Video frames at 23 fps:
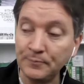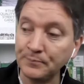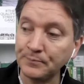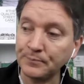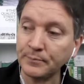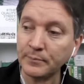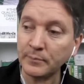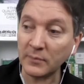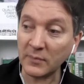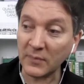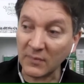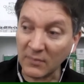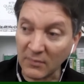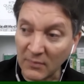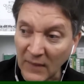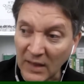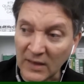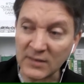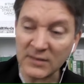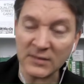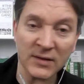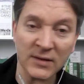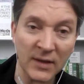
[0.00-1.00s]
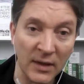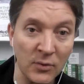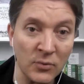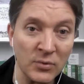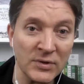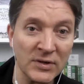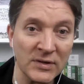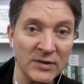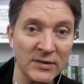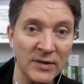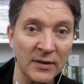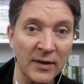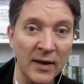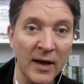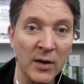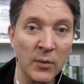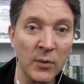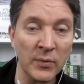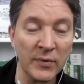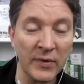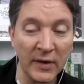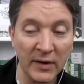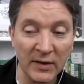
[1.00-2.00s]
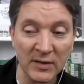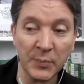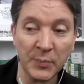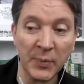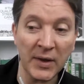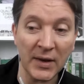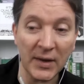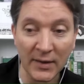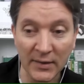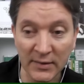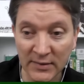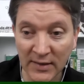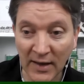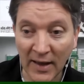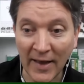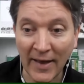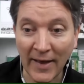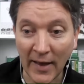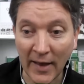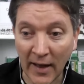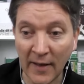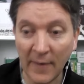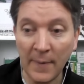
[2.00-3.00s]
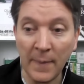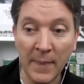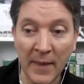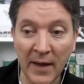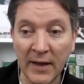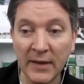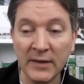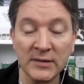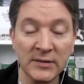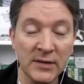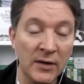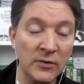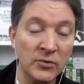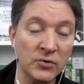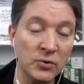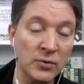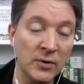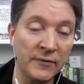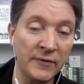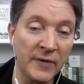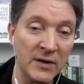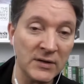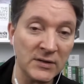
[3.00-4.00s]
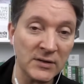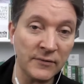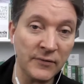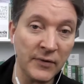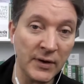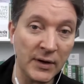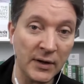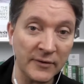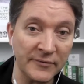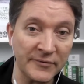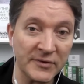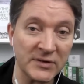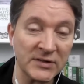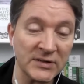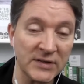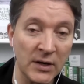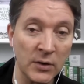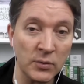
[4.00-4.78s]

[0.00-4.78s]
Scales is the guy with the experience in that central defensive area for Celtic,